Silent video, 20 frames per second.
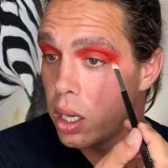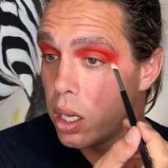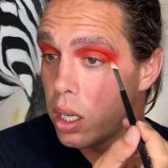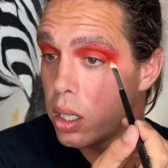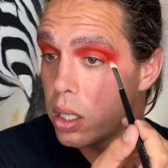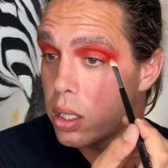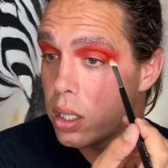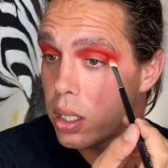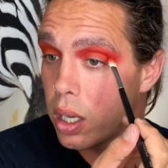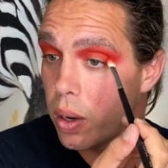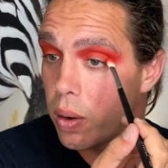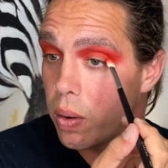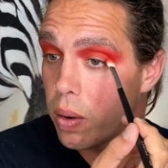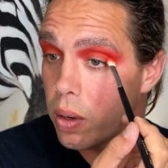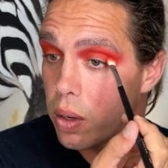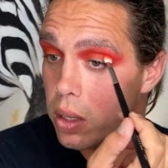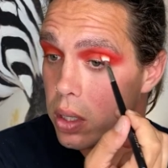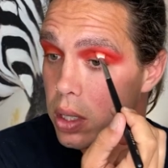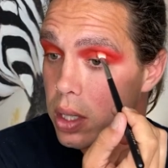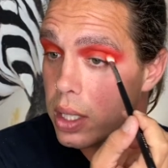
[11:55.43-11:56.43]
So
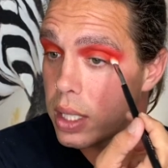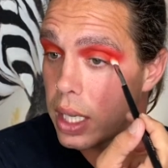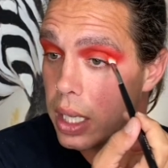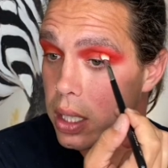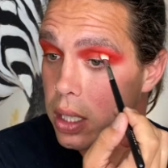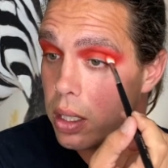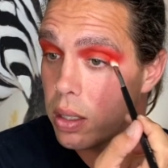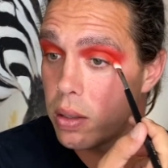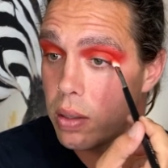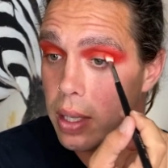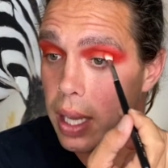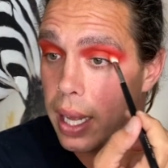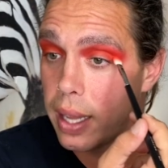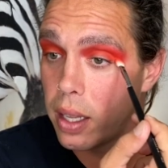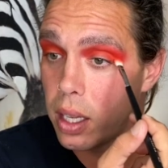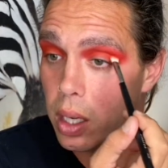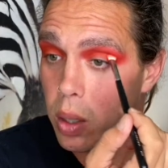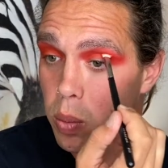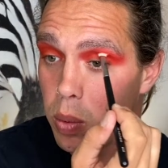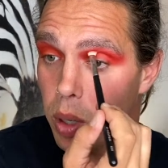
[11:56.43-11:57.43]
stay tuned, that
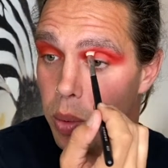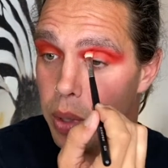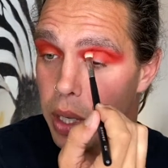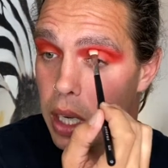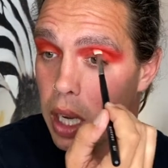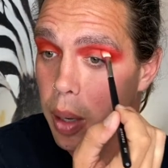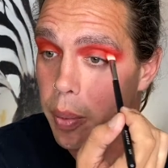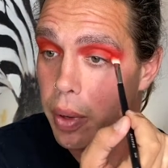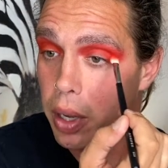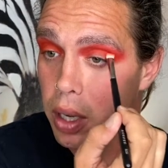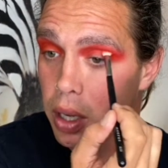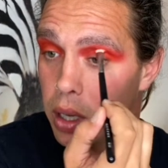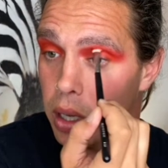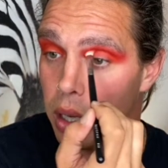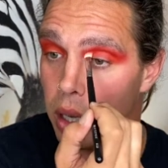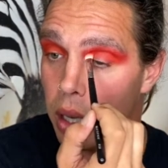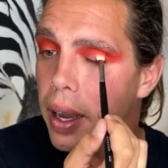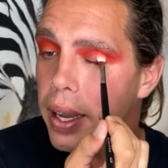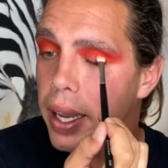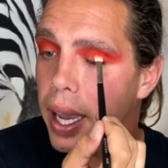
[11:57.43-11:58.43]
look will be coming.
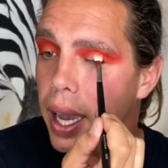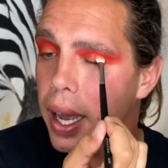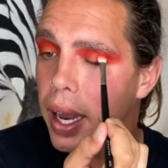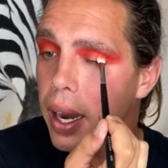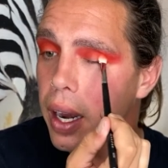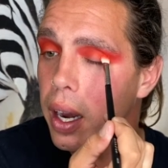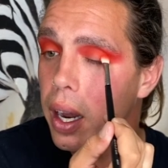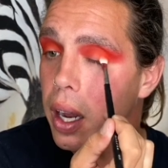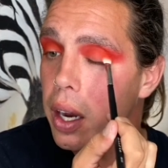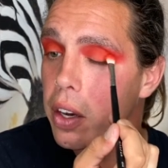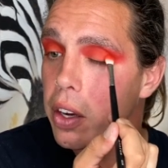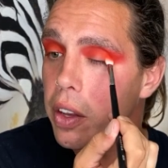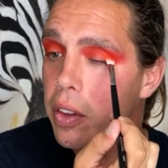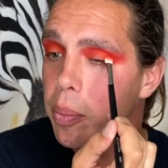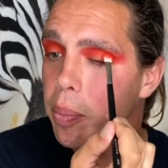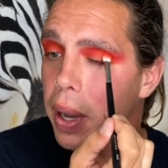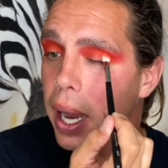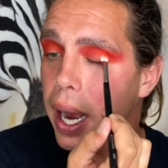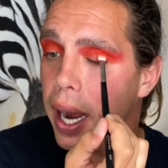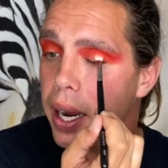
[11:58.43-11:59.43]
Again, just
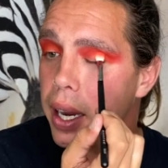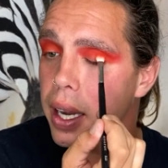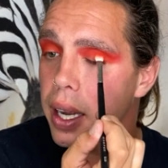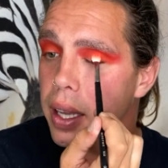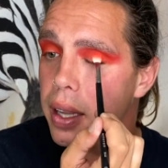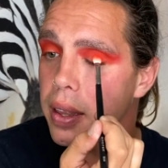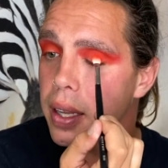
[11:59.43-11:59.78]
packing